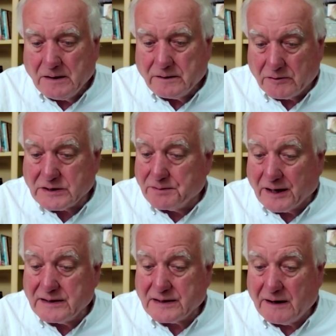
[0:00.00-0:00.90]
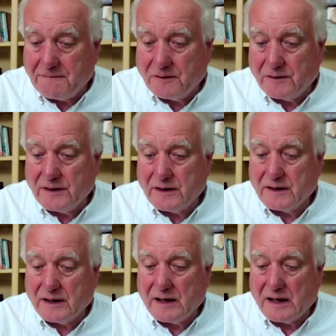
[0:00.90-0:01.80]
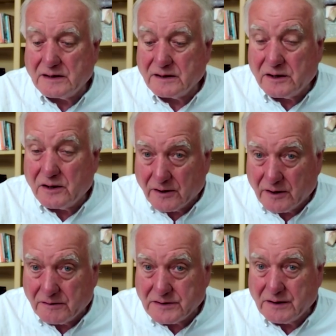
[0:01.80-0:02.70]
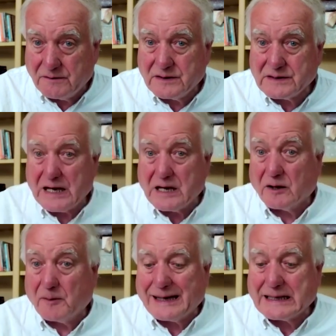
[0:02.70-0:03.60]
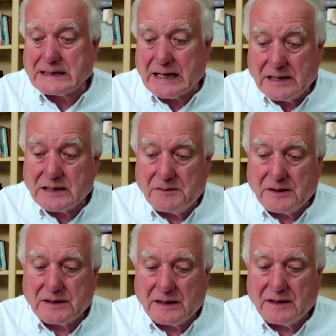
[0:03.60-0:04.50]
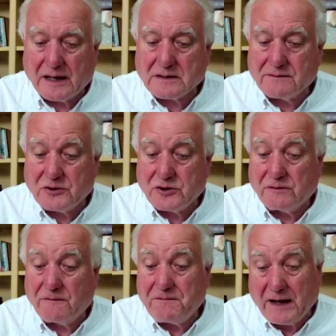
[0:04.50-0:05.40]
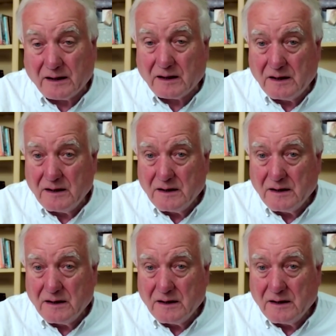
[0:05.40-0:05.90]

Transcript: No surprise, therefore, that the Eurozone's economic sentiment index for June fell,